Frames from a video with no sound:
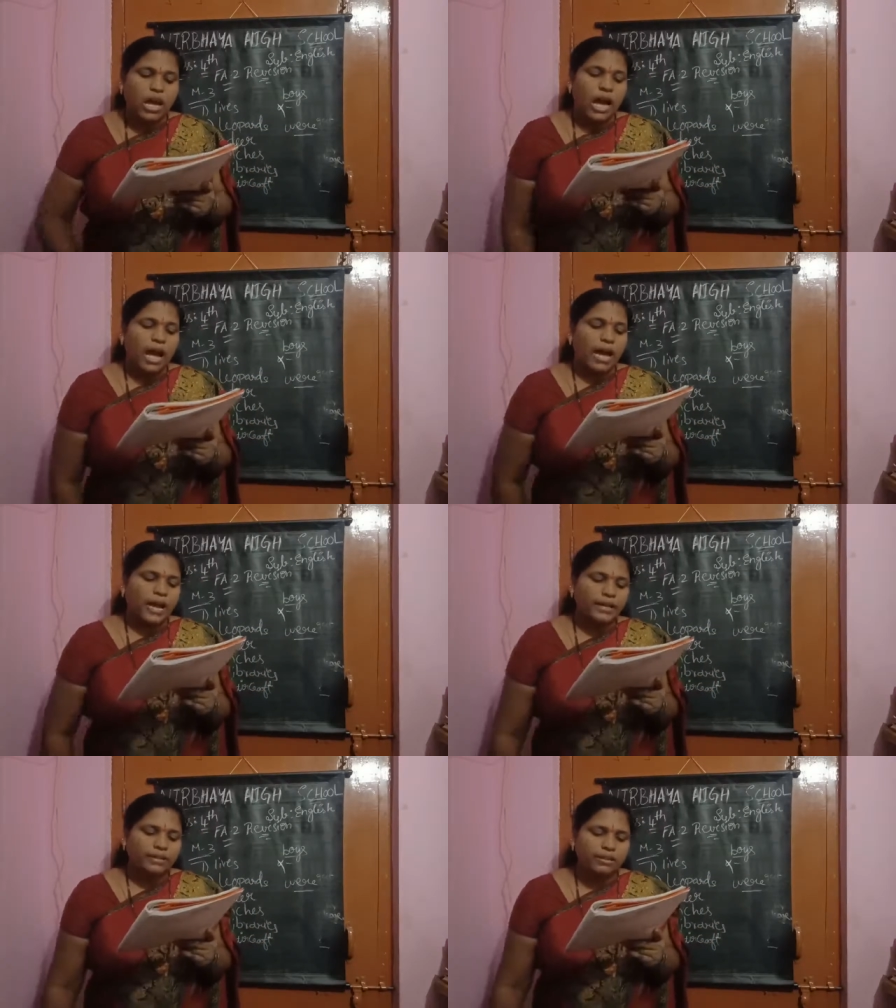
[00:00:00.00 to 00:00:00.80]
I
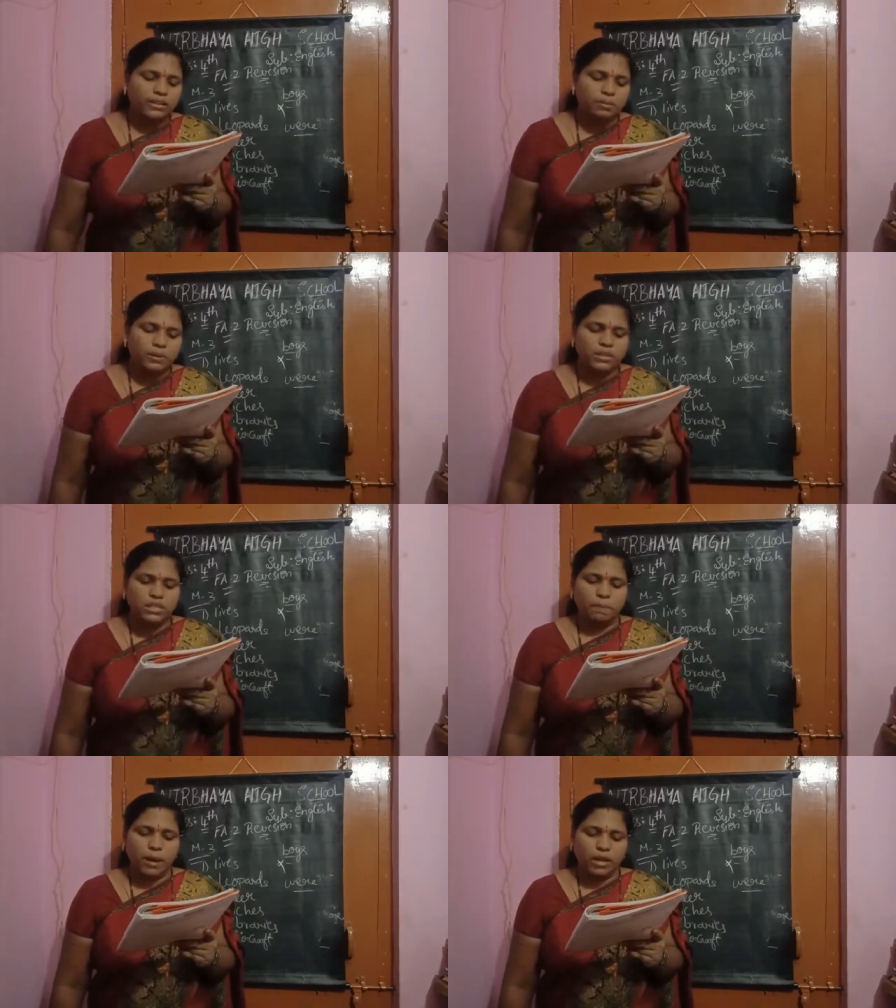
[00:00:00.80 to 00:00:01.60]
attended the
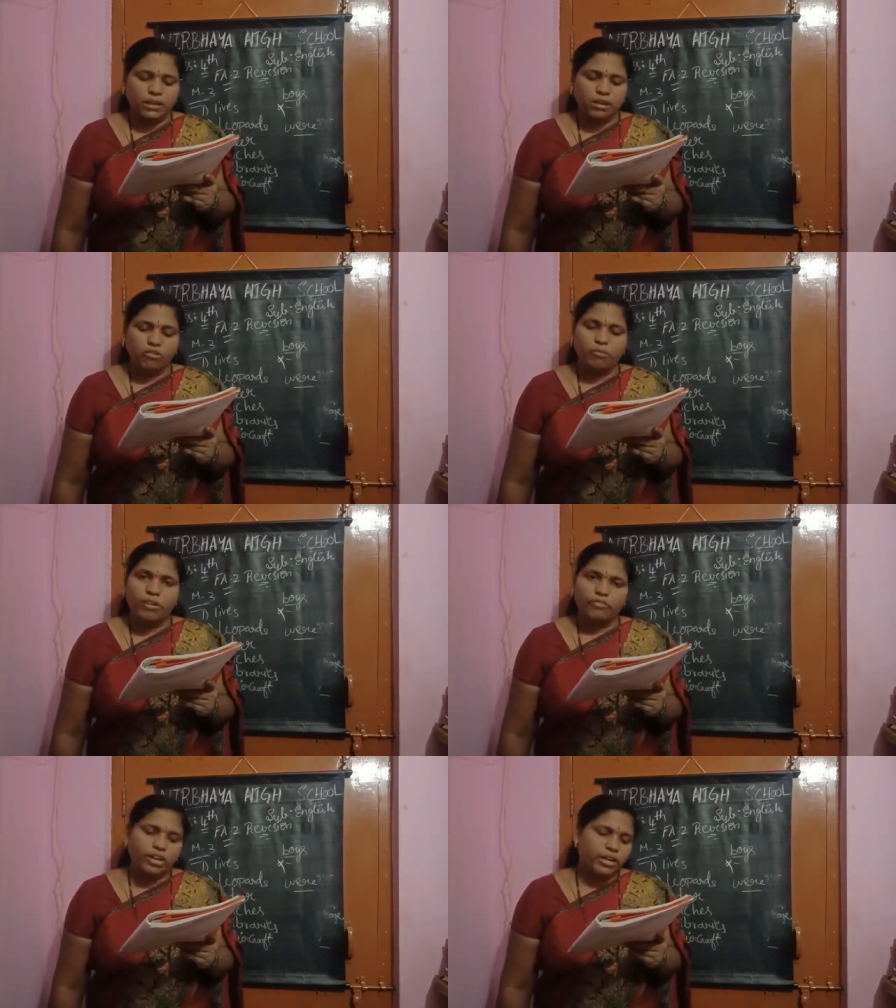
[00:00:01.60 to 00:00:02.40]
birthday party of my
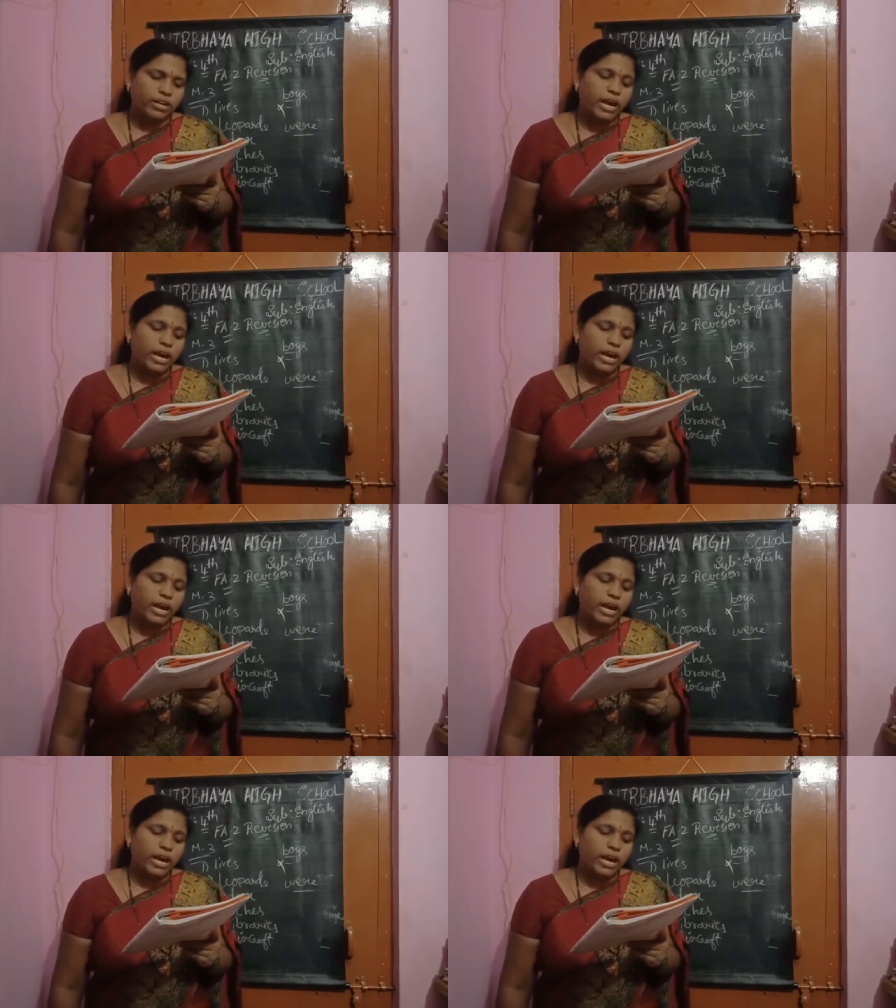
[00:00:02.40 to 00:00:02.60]
friend.